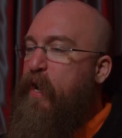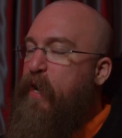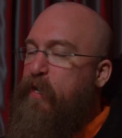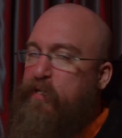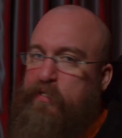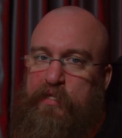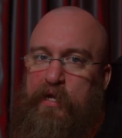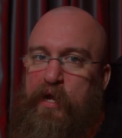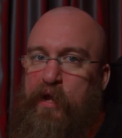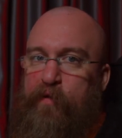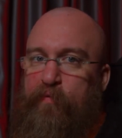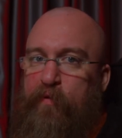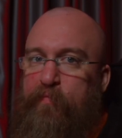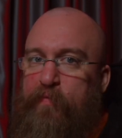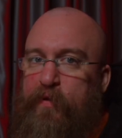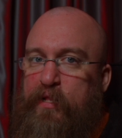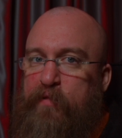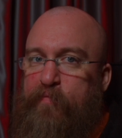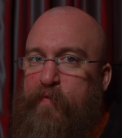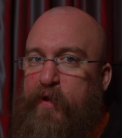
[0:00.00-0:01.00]
ass time for
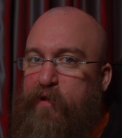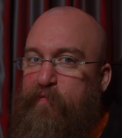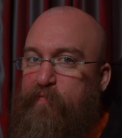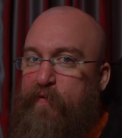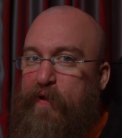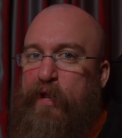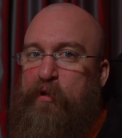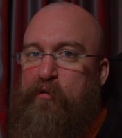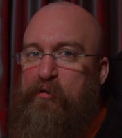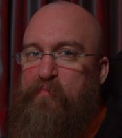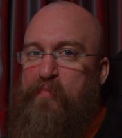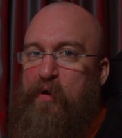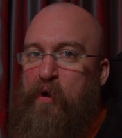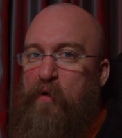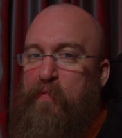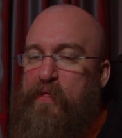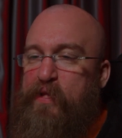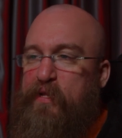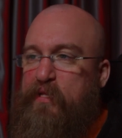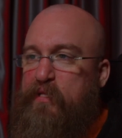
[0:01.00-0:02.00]
me to make a video
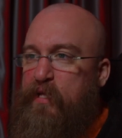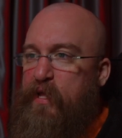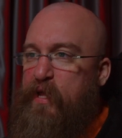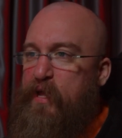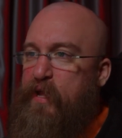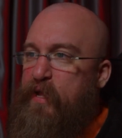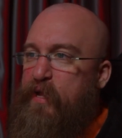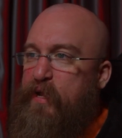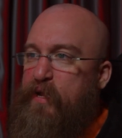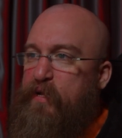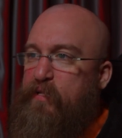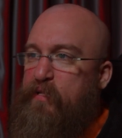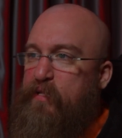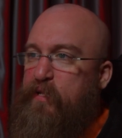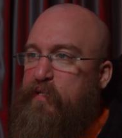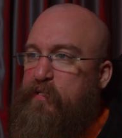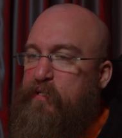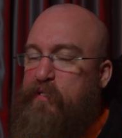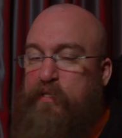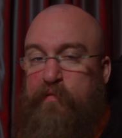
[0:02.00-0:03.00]
about this, and
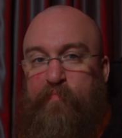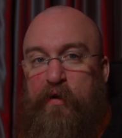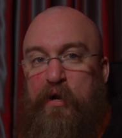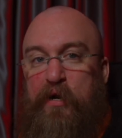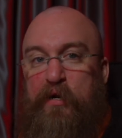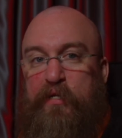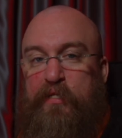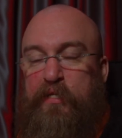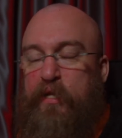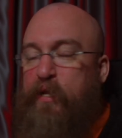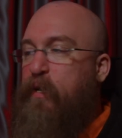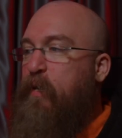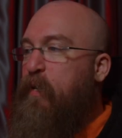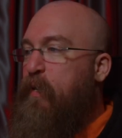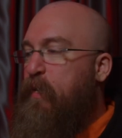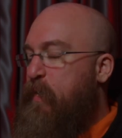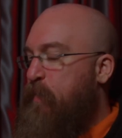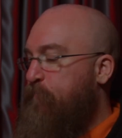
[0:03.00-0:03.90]
this is embarrassing.